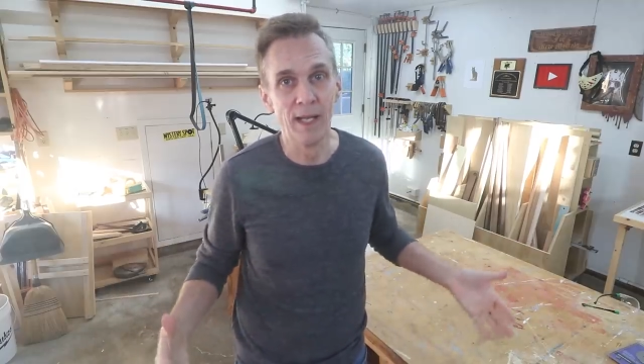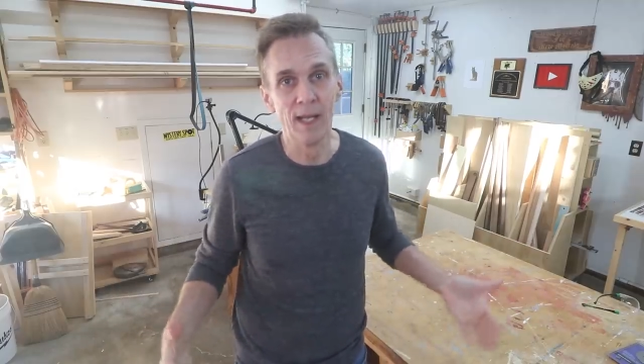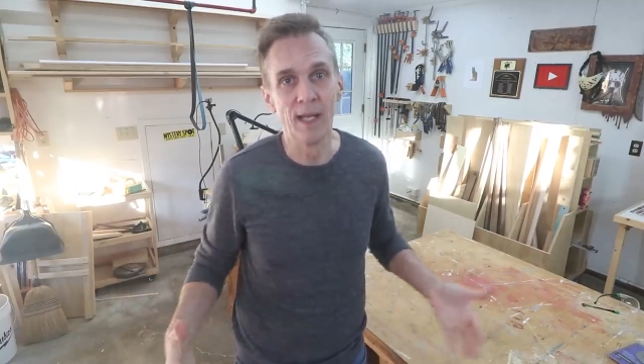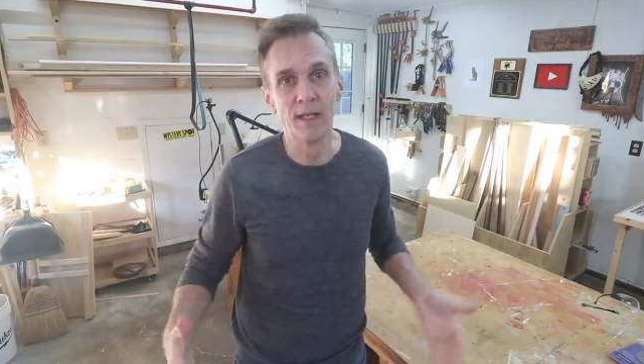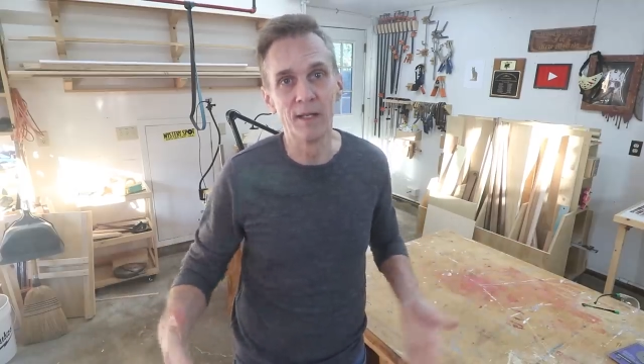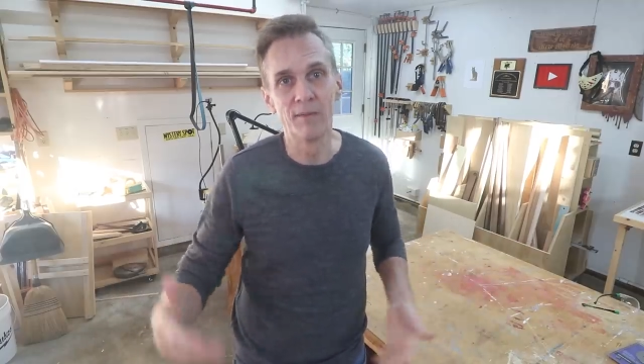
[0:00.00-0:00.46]

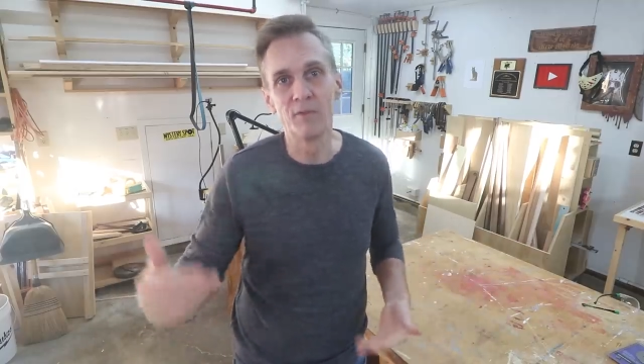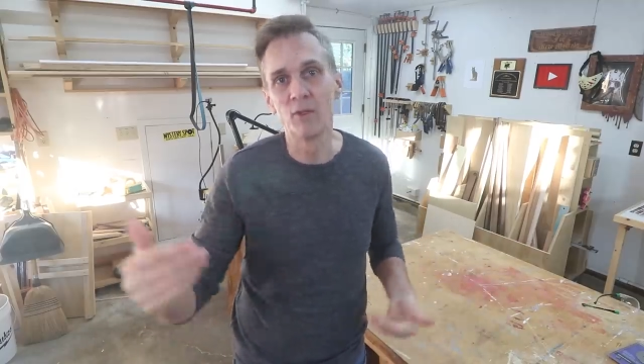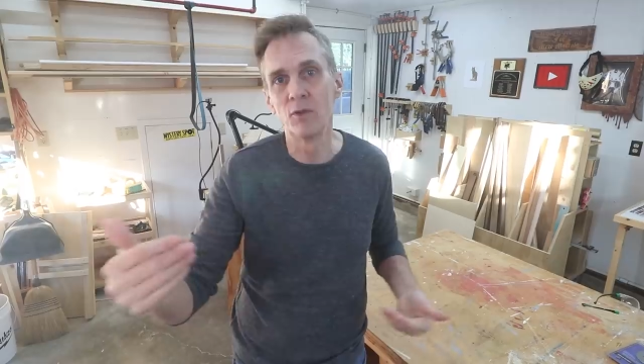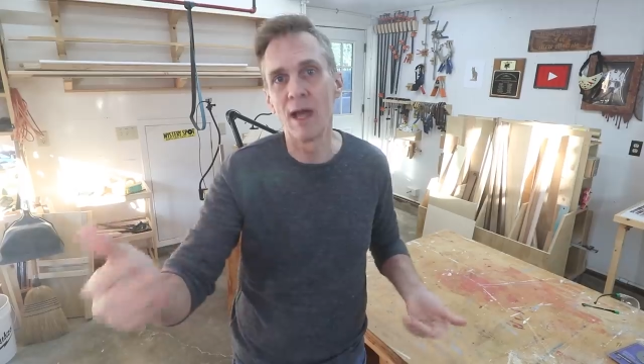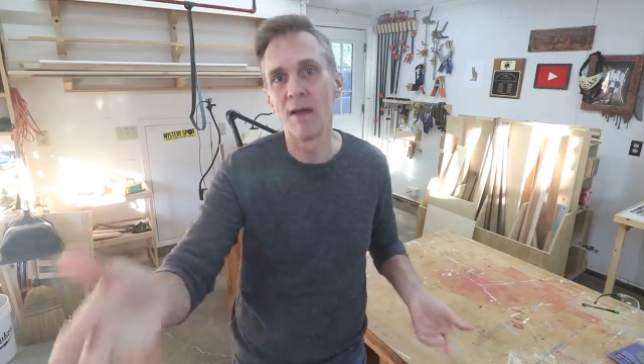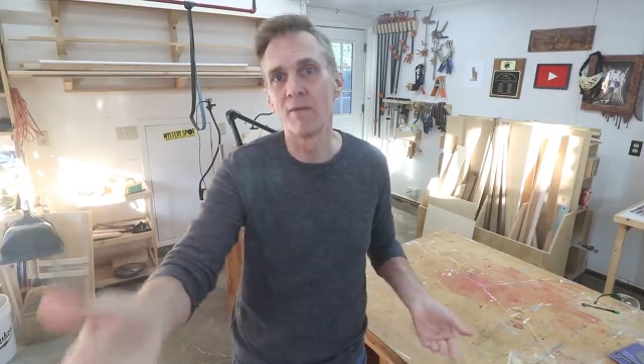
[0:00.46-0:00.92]
And if
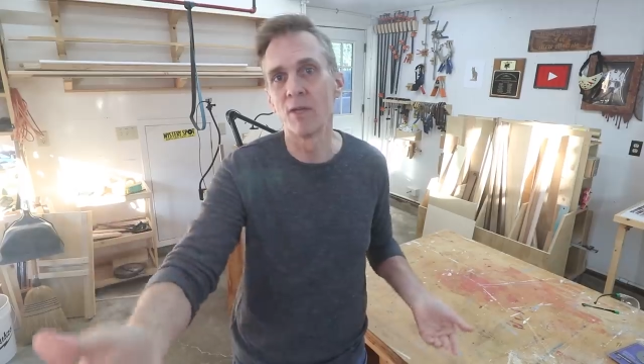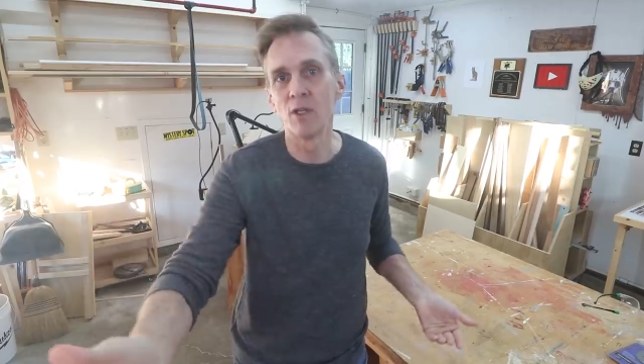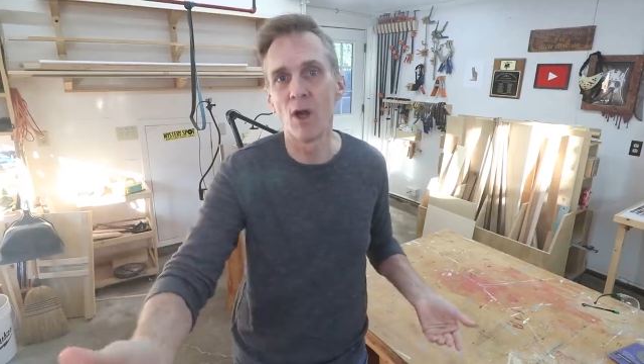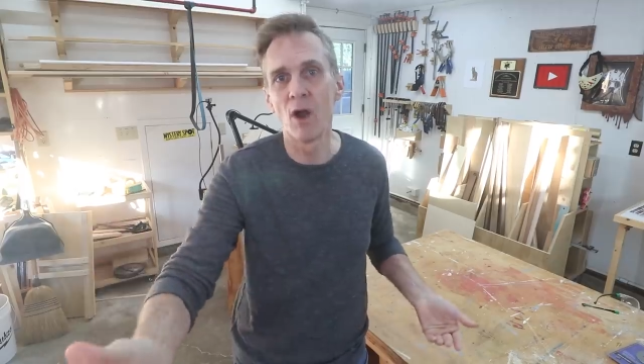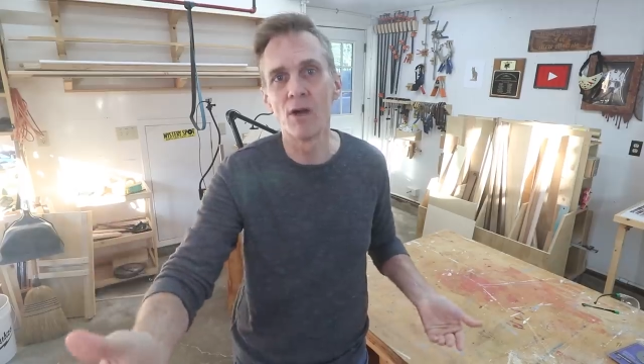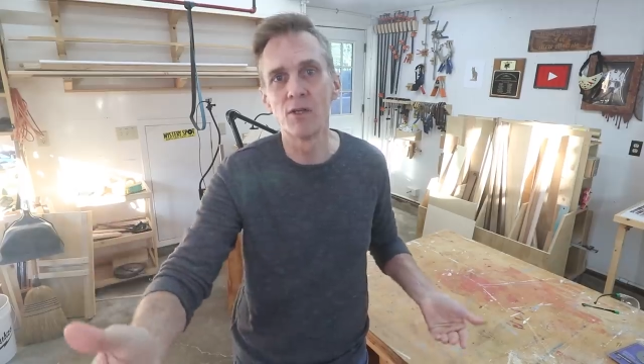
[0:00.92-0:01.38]
you have a
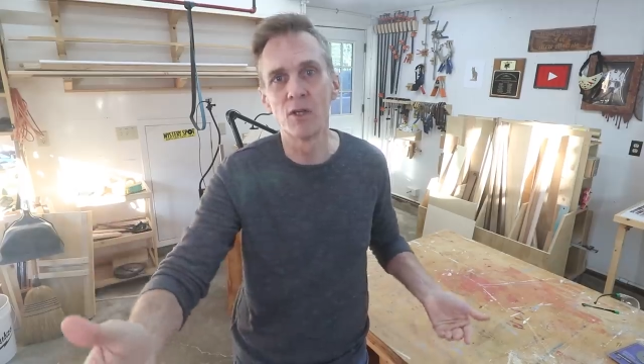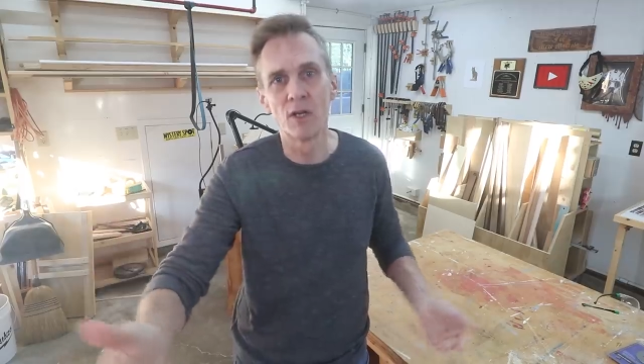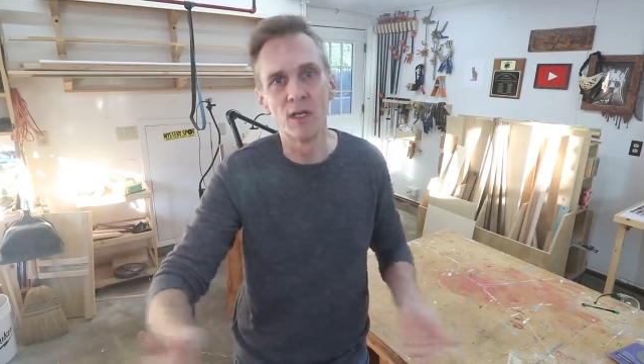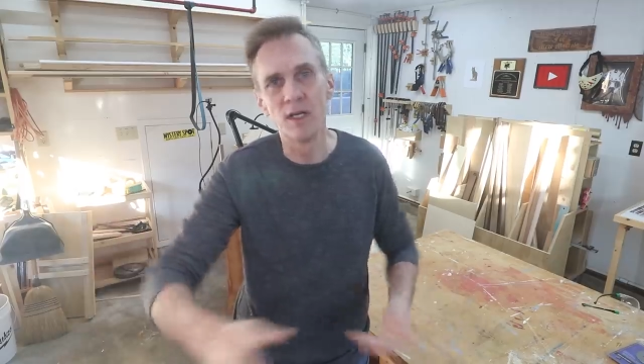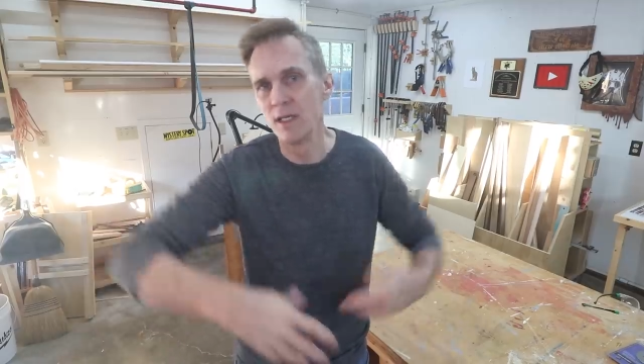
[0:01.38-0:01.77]
yard, you're gonna